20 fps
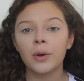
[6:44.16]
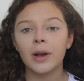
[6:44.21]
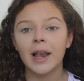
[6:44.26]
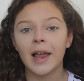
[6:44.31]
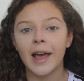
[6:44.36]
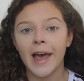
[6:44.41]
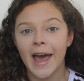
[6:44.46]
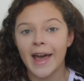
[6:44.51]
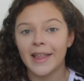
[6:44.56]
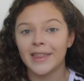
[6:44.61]

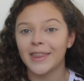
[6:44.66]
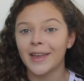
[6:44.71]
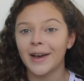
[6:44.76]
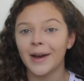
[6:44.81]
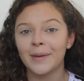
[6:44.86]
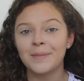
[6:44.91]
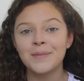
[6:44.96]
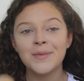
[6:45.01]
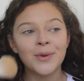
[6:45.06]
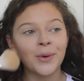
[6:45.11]
glad that
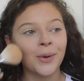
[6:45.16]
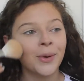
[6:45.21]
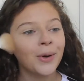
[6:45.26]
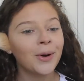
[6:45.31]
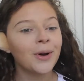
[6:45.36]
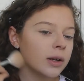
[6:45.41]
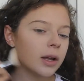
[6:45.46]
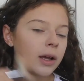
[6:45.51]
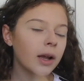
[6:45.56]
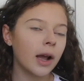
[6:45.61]
I'm
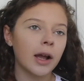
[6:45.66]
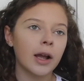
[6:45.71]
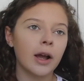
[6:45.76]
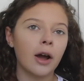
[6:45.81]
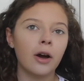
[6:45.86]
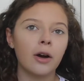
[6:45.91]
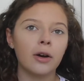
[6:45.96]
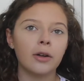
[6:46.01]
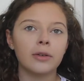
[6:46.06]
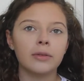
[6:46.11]
not. Like, I
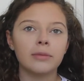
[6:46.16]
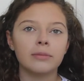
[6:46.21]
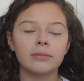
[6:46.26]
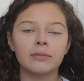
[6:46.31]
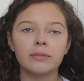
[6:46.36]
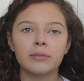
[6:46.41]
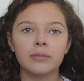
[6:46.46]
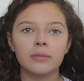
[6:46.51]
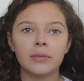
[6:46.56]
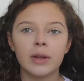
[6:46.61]
can't
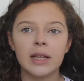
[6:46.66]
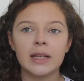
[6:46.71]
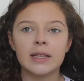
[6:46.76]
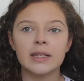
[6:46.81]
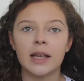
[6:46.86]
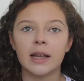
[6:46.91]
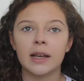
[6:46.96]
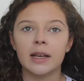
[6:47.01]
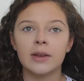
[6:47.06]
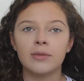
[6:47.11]

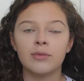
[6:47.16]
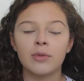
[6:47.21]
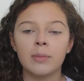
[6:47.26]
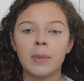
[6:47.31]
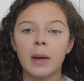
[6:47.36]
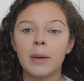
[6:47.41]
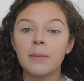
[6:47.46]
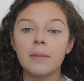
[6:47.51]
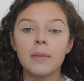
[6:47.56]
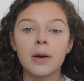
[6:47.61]
exactly
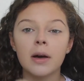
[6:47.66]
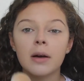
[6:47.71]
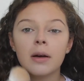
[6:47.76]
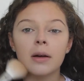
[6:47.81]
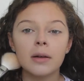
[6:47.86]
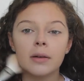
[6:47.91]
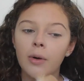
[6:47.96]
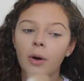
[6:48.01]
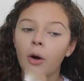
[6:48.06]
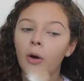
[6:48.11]

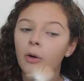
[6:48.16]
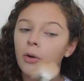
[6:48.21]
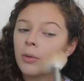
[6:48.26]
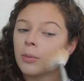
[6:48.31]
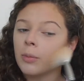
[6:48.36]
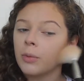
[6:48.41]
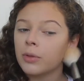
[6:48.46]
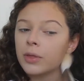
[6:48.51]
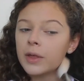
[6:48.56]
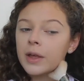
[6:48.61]
remember
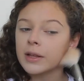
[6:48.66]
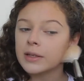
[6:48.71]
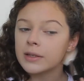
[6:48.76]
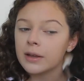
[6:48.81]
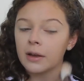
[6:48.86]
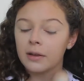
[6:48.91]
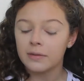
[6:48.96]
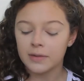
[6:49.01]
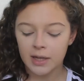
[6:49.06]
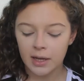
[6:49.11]
horrible things
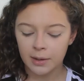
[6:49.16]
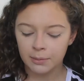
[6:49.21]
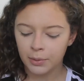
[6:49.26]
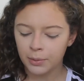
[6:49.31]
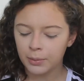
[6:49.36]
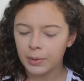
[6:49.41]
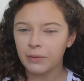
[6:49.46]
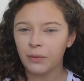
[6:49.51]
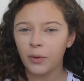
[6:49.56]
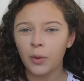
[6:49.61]
that I've said,
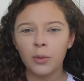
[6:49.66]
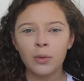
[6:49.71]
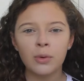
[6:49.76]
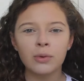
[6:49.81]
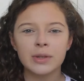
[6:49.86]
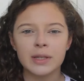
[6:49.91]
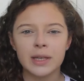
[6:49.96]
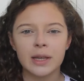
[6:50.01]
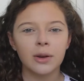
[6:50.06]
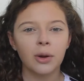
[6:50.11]
but we've
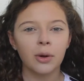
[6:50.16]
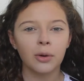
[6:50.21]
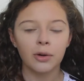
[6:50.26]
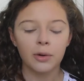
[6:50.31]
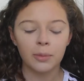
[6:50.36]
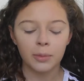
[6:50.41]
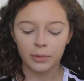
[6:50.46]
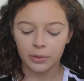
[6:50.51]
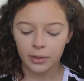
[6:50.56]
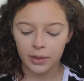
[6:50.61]
all said
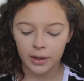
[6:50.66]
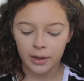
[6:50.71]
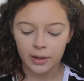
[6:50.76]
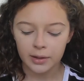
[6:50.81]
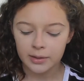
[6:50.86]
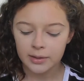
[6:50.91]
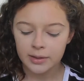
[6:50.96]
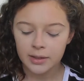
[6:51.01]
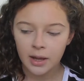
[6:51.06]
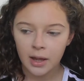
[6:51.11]
horrible
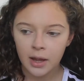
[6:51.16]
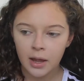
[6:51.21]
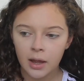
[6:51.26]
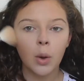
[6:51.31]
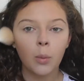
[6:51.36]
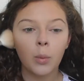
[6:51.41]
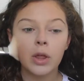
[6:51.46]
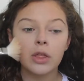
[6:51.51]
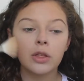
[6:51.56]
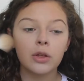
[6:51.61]
things.
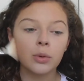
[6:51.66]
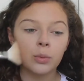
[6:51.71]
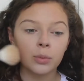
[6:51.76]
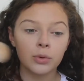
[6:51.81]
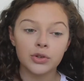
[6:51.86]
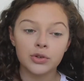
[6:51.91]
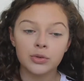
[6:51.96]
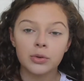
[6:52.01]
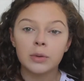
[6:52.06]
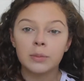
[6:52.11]
Whether you
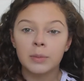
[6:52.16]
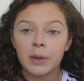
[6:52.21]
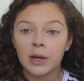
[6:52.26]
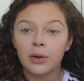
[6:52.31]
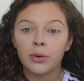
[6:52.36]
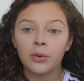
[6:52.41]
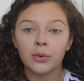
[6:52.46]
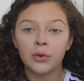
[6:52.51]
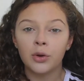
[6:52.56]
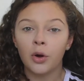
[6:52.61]
want to admit
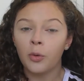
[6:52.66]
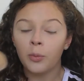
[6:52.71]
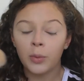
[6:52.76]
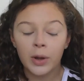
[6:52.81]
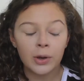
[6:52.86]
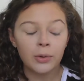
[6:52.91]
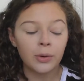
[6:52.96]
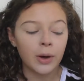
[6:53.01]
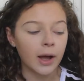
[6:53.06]
it or not, we all